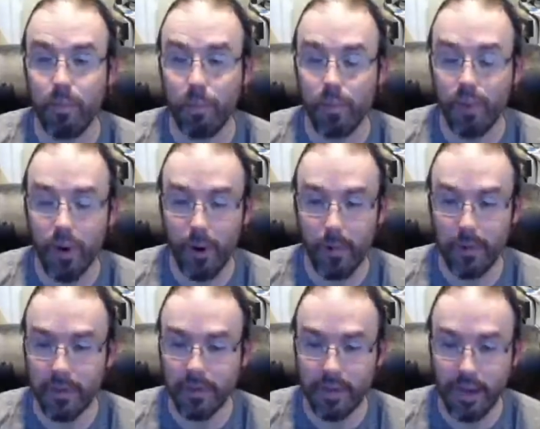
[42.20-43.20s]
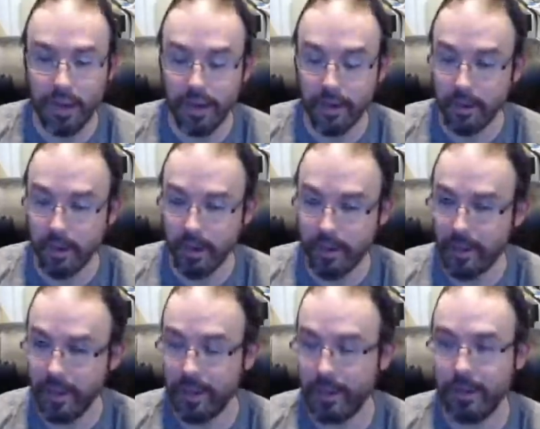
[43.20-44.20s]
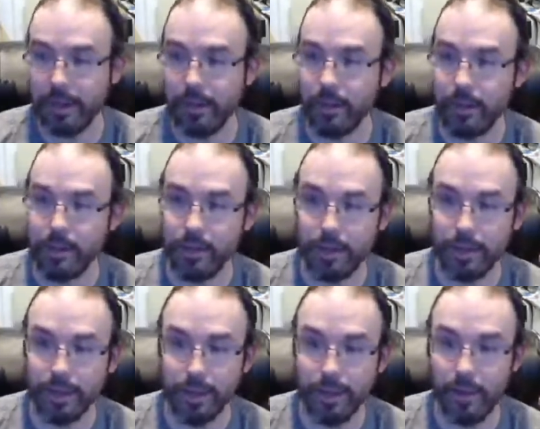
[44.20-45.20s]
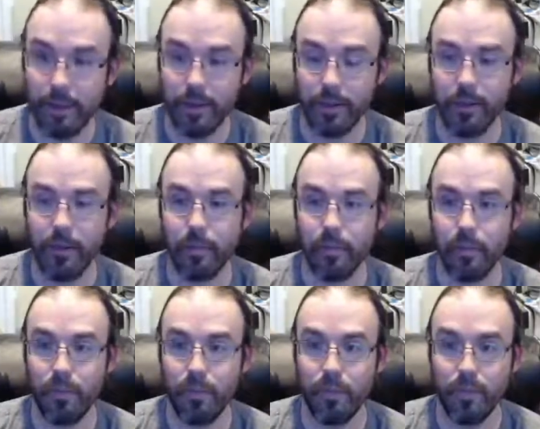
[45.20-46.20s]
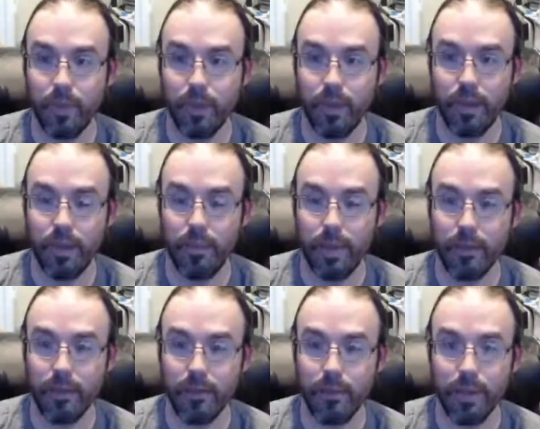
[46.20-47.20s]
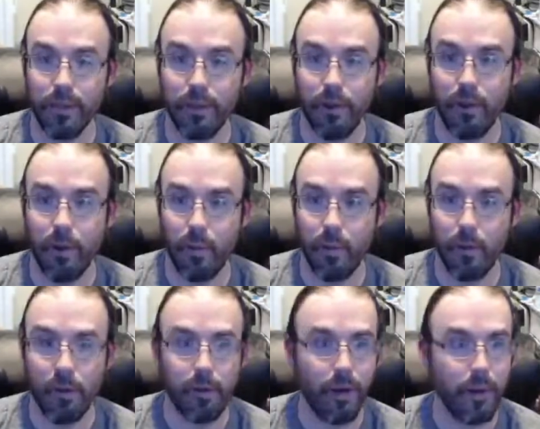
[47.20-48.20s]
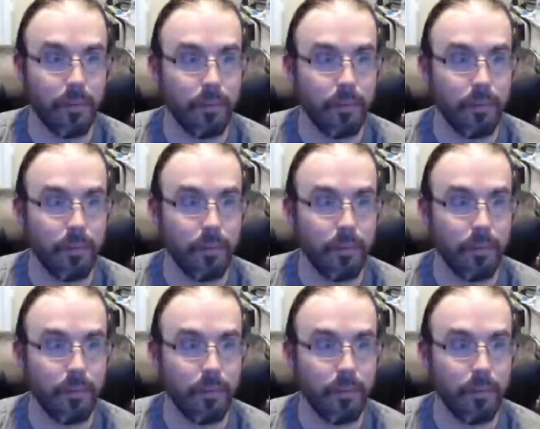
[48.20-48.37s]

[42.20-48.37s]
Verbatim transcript: promise that I didn't touch anything. This thing did it on its own. It makes you install Armory Crate.